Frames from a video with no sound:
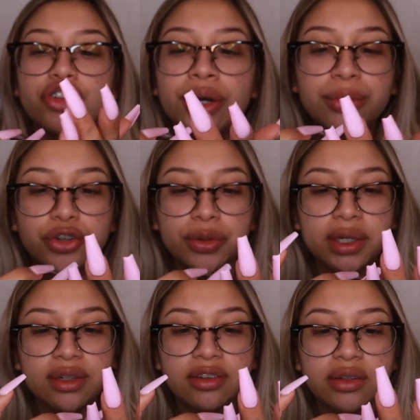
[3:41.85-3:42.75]
tone to
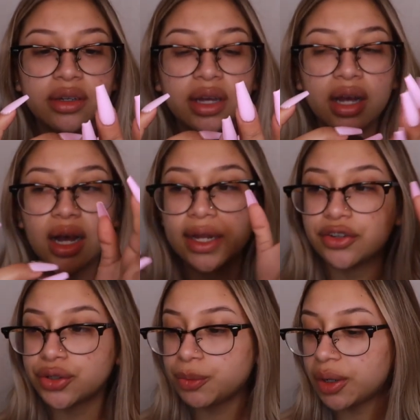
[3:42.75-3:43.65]
it. I
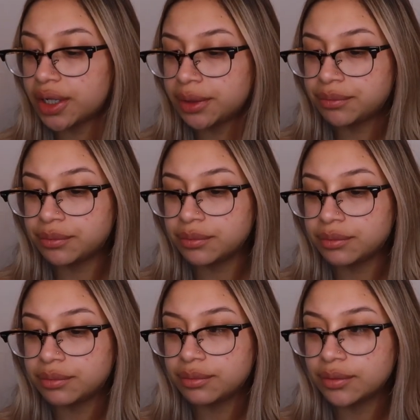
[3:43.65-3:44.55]
don't know why.
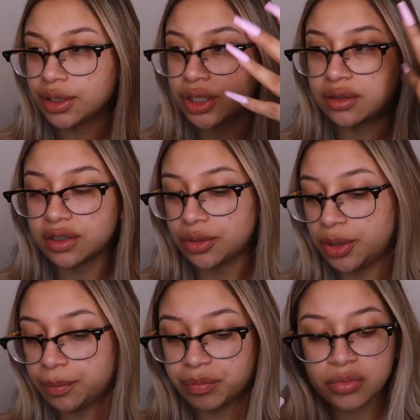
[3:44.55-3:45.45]
Couldn't tell
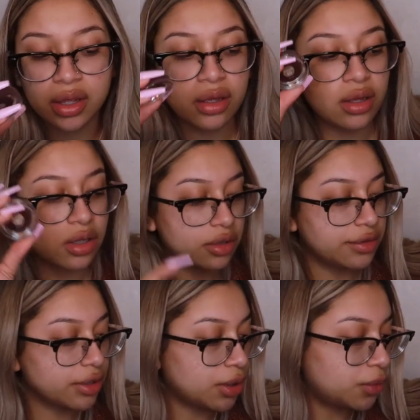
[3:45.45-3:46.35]
you.
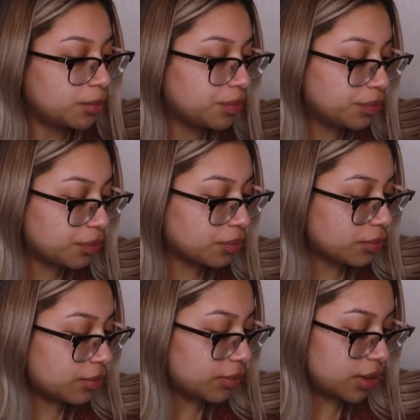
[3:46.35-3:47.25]
So,
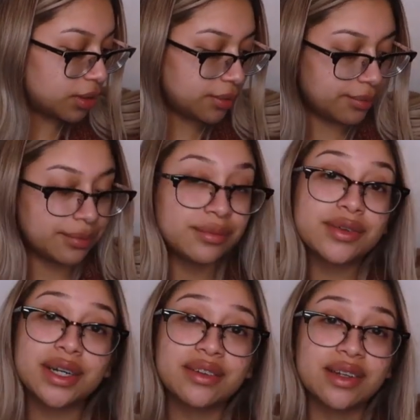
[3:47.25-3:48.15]

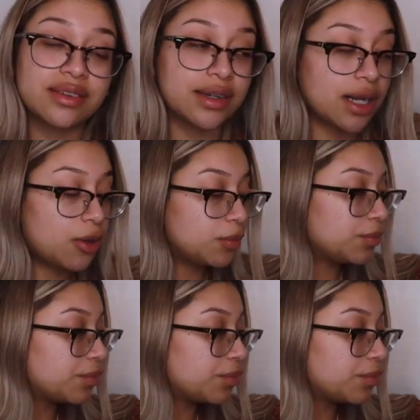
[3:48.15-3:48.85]
we're gonna test it out.